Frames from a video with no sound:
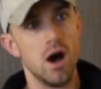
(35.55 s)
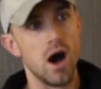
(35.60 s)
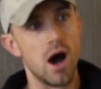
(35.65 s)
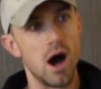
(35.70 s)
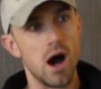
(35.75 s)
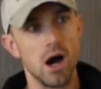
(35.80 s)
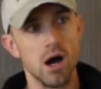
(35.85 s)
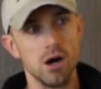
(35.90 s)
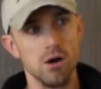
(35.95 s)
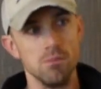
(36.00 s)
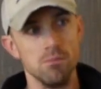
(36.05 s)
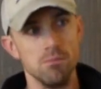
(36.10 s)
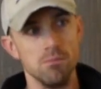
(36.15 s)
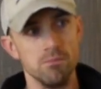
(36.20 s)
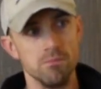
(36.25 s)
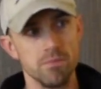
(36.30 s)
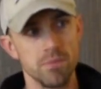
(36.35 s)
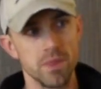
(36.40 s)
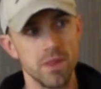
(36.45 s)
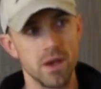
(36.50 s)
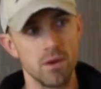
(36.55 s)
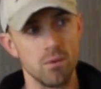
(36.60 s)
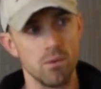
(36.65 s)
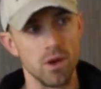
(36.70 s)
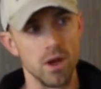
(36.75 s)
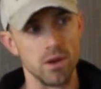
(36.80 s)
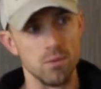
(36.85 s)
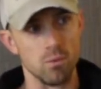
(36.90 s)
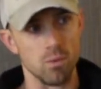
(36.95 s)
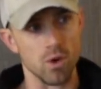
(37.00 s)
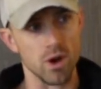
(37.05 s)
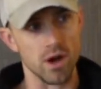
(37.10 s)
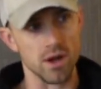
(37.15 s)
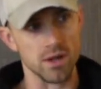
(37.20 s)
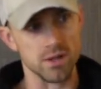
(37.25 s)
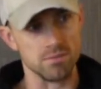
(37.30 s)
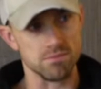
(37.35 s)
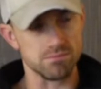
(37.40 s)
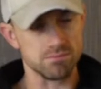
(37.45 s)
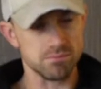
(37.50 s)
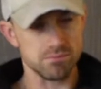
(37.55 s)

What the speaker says: And when I